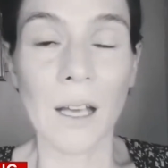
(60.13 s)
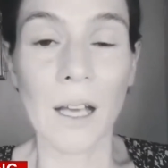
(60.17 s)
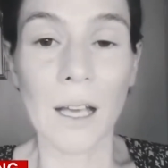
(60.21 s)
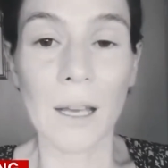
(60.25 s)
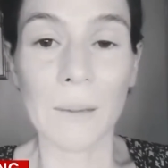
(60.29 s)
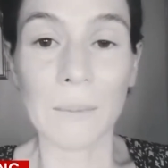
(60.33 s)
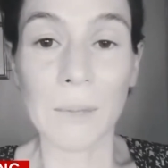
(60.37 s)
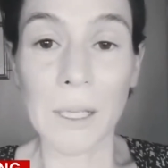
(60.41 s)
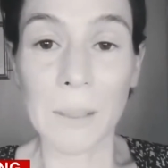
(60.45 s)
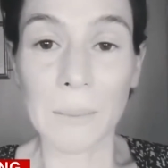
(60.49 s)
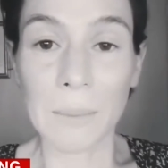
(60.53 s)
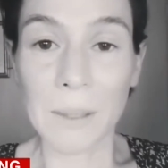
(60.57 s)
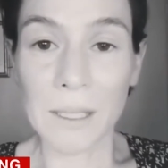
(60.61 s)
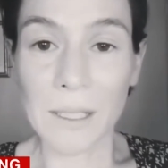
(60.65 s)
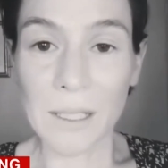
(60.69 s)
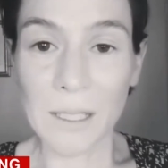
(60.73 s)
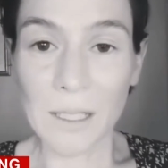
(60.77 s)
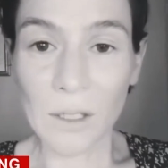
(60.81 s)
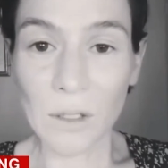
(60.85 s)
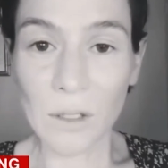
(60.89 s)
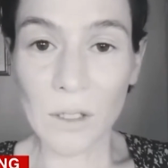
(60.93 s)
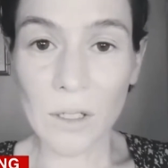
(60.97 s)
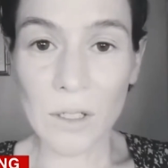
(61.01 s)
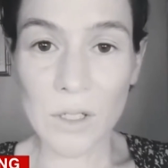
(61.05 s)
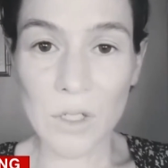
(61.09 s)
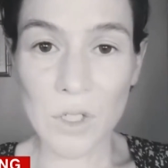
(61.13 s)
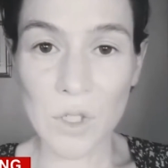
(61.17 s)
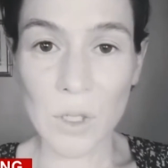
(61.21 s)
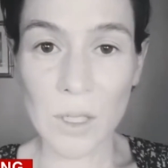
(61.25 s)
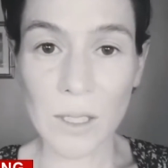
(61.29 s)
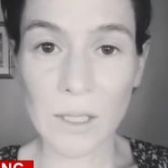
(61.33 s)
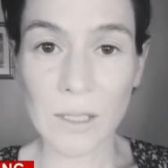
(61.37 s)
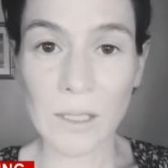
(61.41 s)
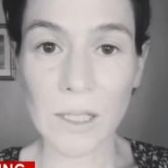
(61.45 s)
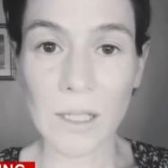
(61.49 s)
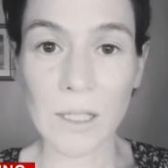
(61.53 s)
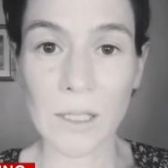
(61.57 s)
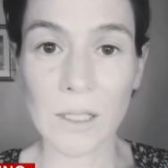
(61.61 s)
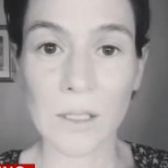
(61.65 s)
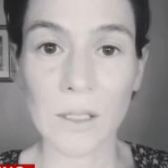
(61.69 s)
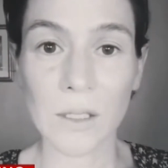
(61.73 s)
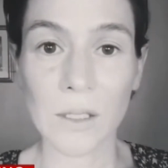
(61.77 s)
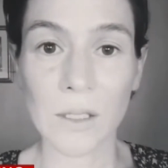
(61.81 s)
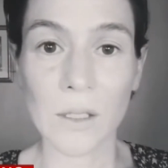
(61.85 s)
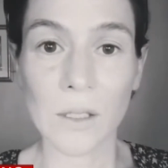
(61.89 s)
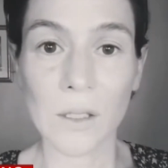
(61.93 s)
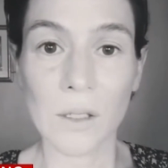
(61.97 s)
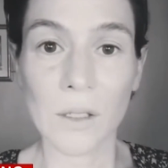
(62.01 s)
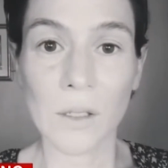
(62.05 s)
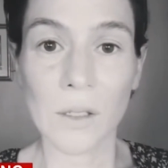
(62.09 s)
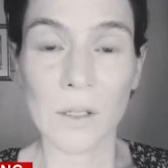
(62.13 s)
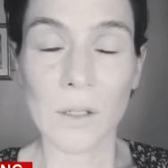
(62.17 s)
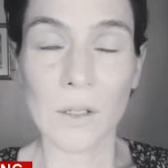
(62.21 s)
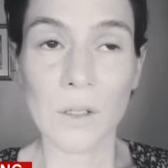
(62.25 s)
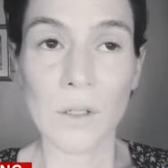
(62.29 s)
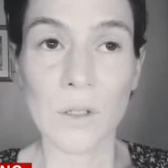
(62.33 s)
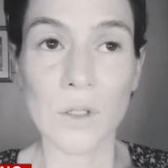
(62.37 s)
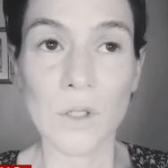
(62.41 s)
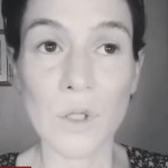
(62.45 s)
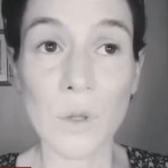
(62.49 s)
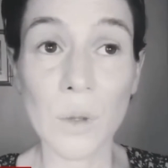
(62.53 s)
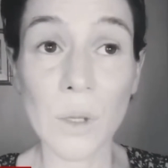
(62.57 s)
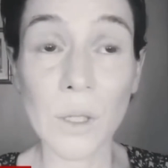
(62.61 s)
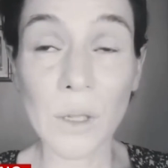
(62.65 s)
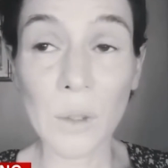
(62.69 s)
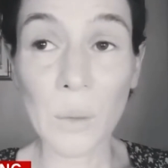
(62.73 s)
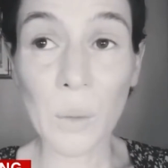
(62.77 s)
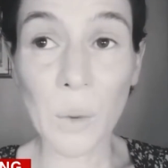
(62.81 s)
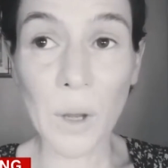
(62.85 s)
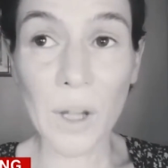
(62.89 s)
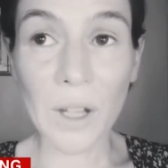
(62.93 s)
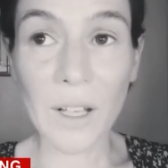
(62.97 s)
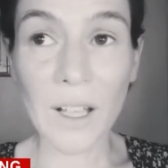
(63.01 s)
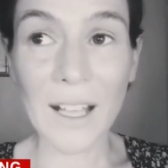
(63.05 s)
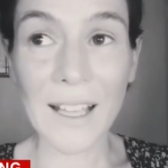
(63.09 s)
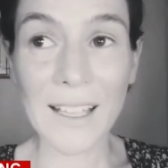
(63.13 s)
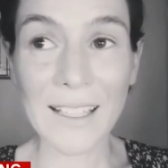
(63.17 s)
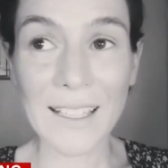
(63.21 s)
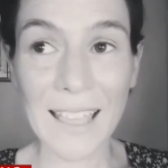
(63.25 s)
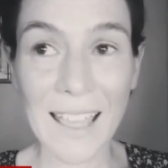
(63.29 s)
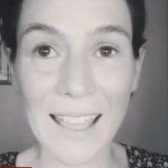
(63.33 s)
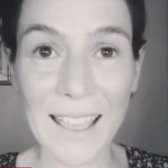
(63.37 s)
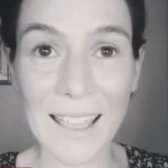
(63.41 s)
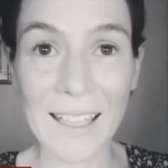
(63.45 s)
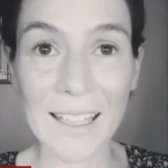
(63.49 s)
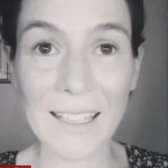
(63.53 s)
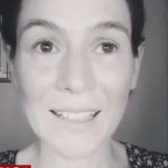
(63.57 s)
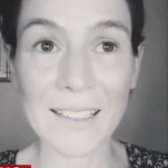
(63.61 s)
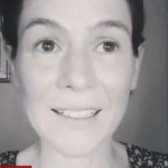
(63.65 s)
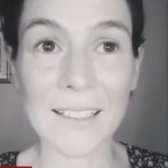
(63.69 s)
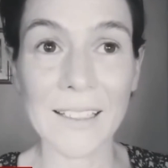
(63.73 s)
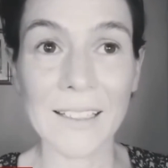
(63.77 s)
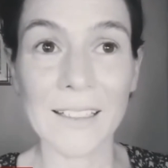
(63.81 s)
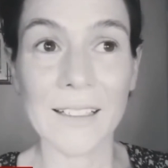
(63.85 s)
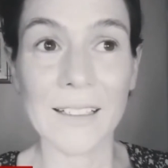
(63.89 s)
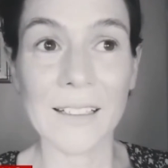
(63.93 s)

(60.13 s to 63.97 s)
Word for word: I'm going to be here in Australia doing the work I can